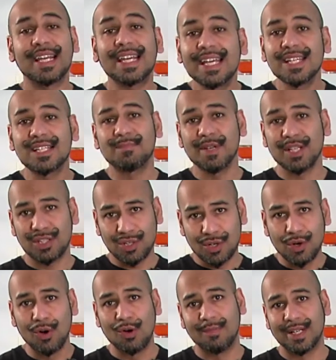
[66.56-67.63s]
KISMET
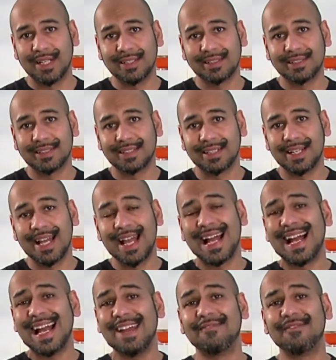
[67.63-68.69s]
korma,
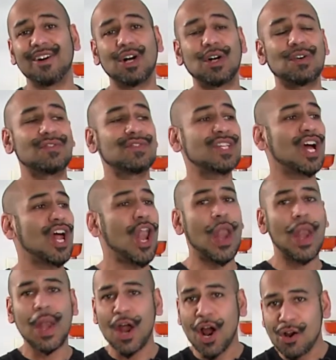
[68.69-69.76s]
involves
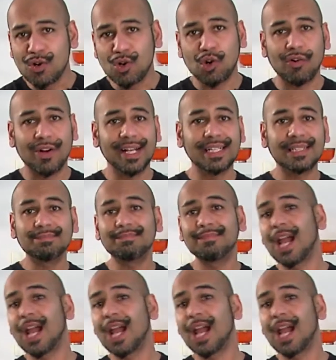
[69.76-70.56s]
no cream,